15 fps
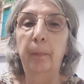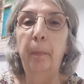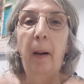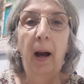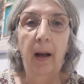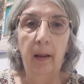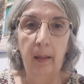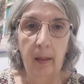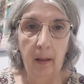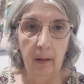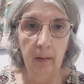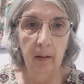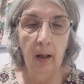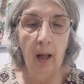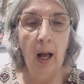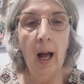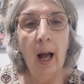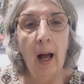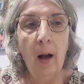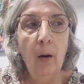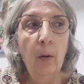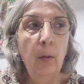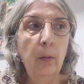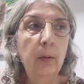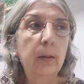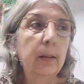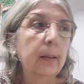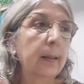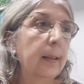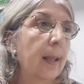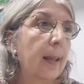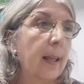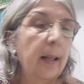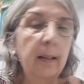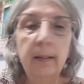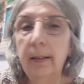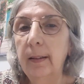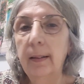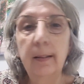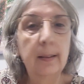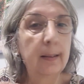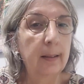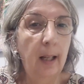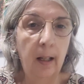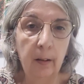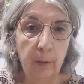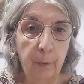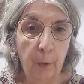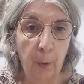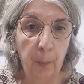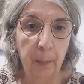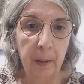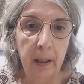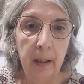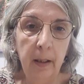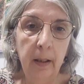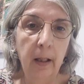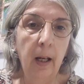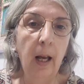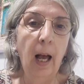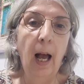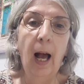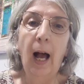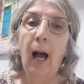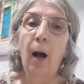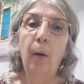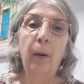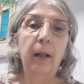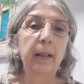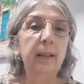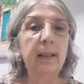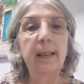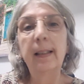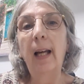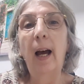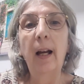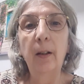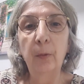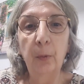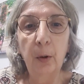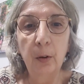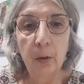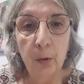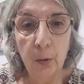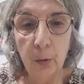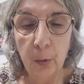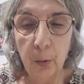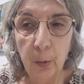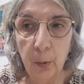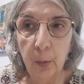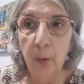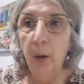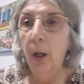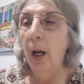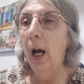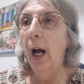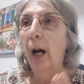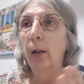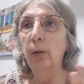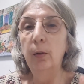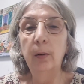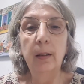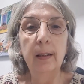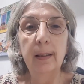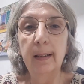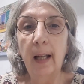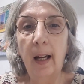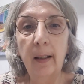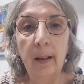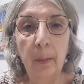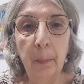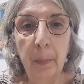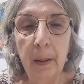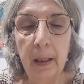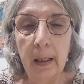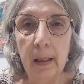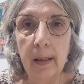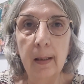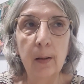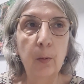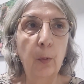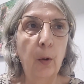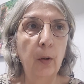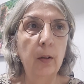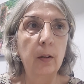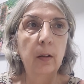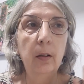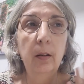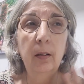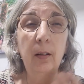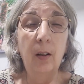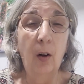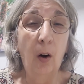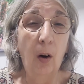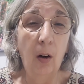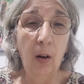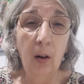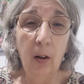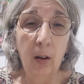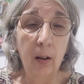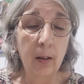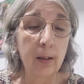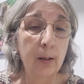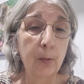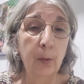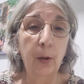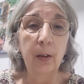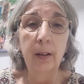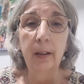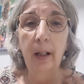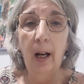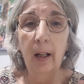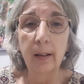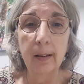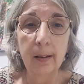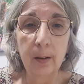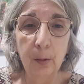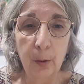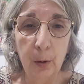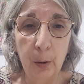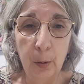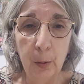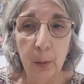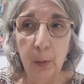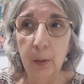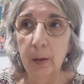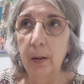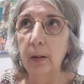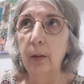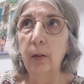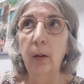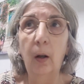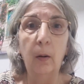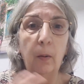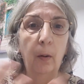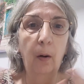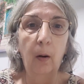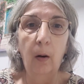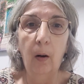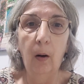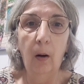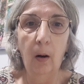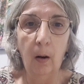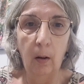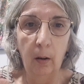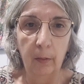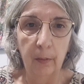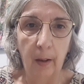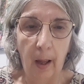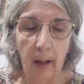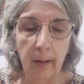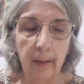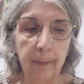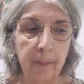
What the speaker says: path. How things start for me, how I decide what to do, how to design a piece, what colors, what yarns to use, all of that.